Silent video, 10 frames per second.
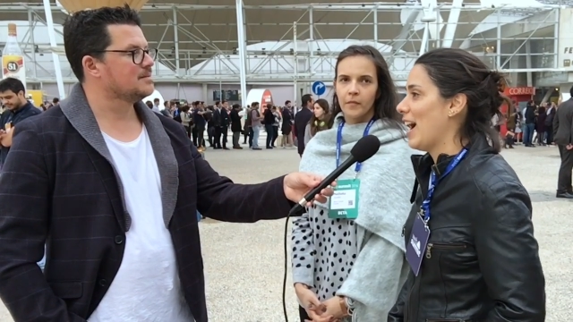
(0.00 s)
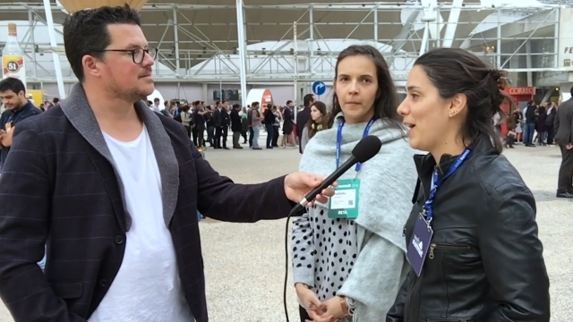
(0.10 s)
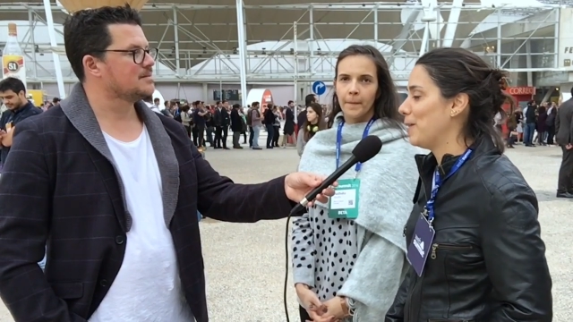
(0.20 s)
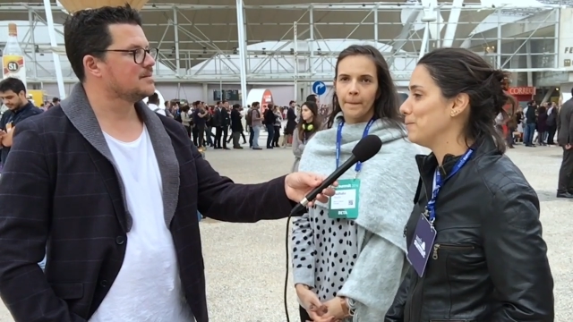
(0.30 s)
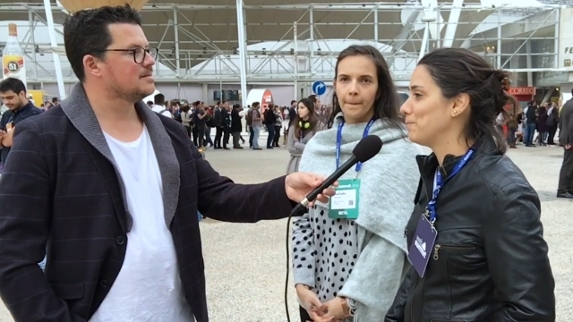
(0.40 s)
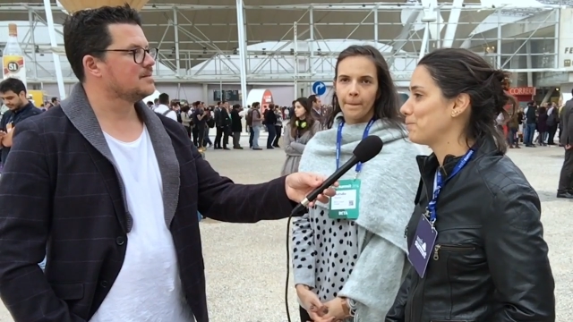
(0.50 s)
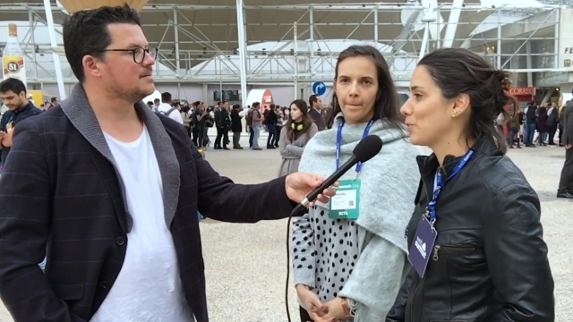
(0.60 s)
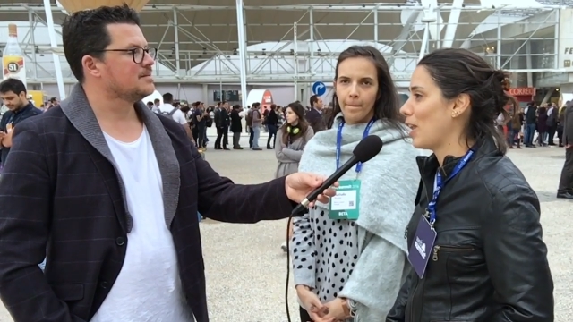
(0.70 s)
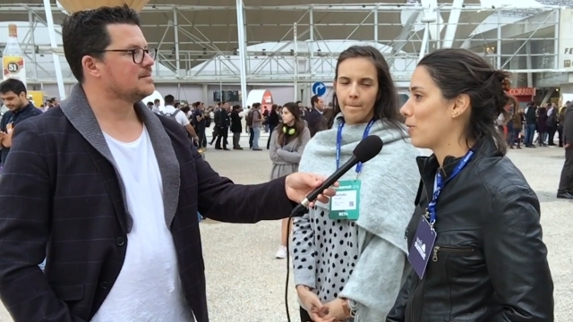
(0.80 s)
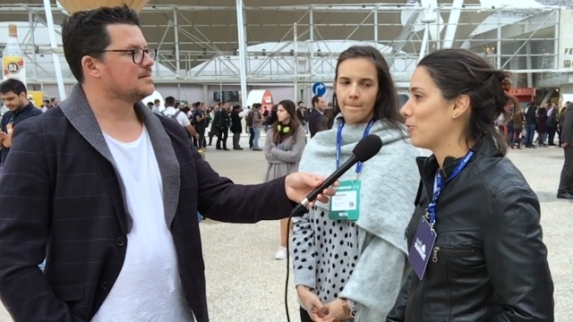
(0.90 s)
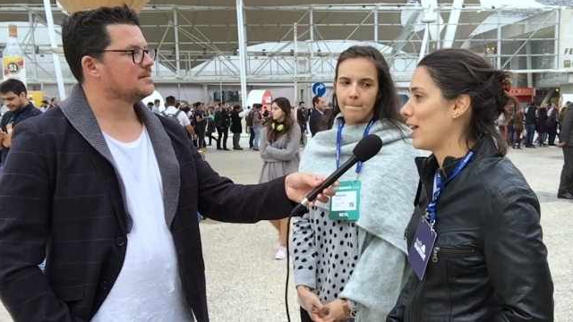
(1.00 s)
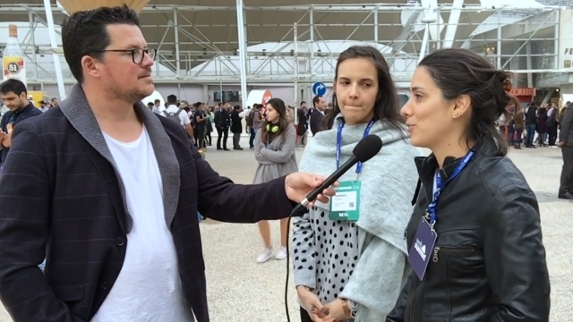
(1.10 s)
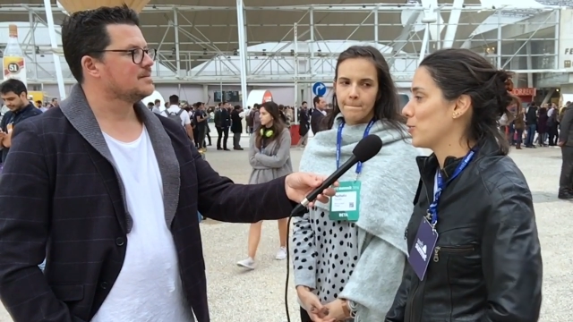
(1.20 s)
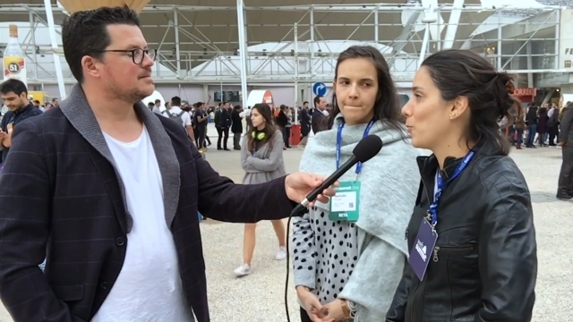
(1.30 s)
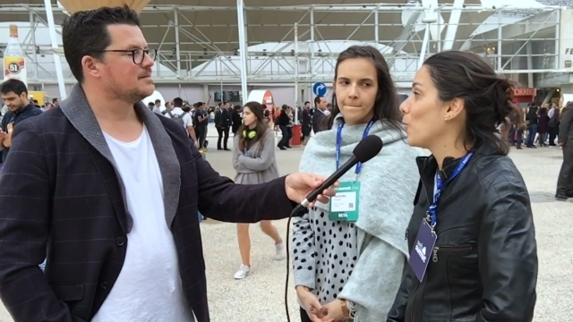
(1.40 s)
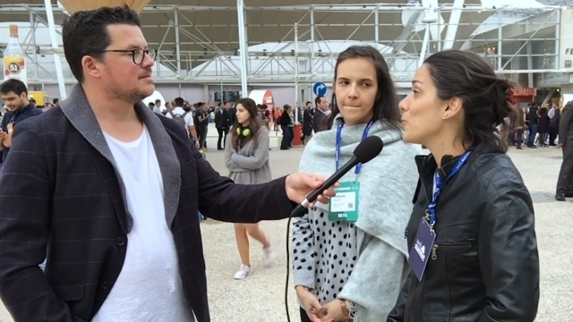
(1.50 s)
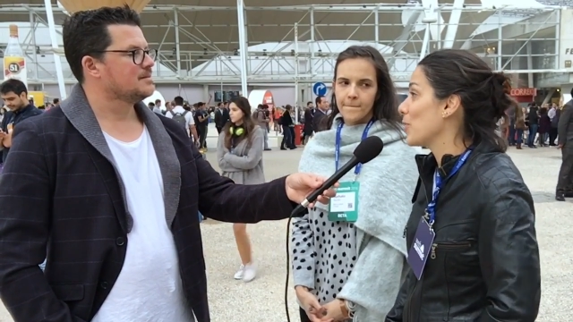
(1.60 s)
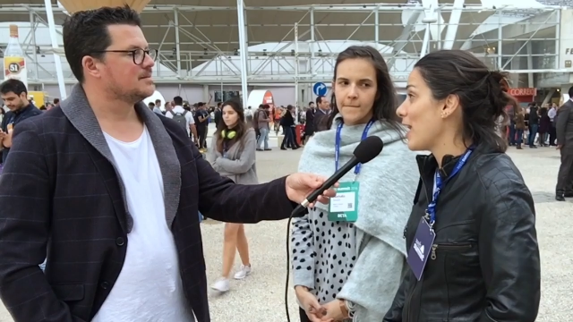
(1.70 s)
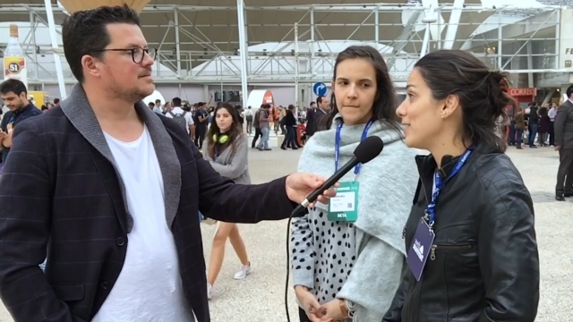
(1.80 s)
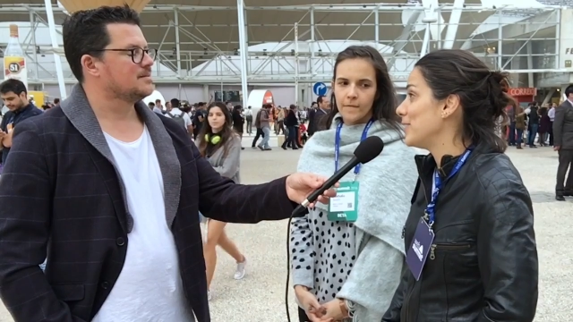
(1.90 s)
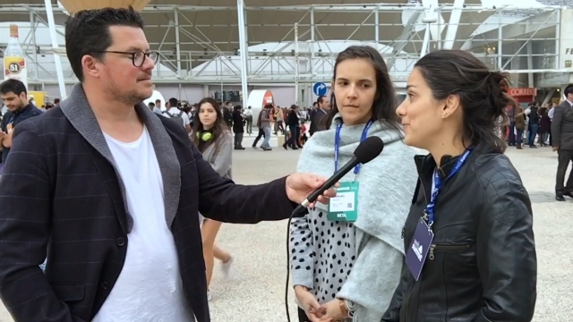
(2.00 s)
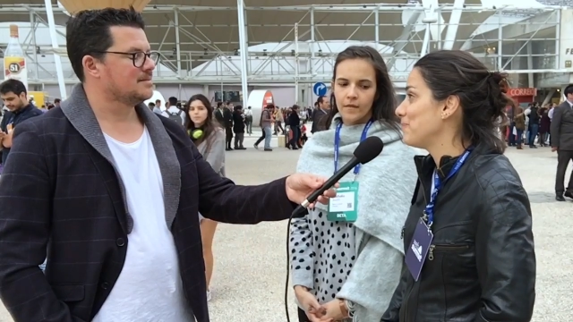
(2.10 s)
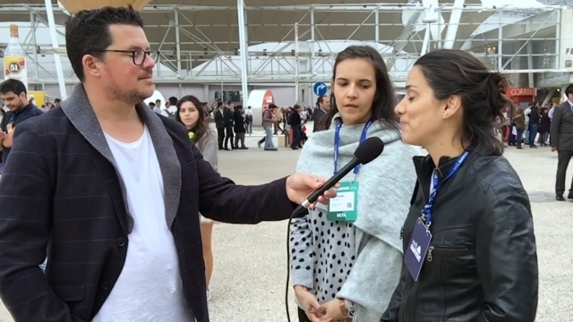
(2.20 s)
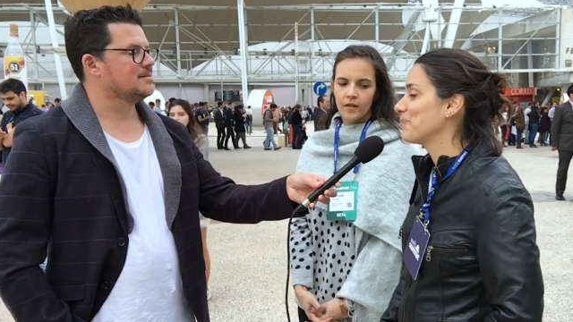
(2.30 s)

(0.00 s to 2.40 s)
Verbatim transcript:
Speaker 1: um, like would like to grow together.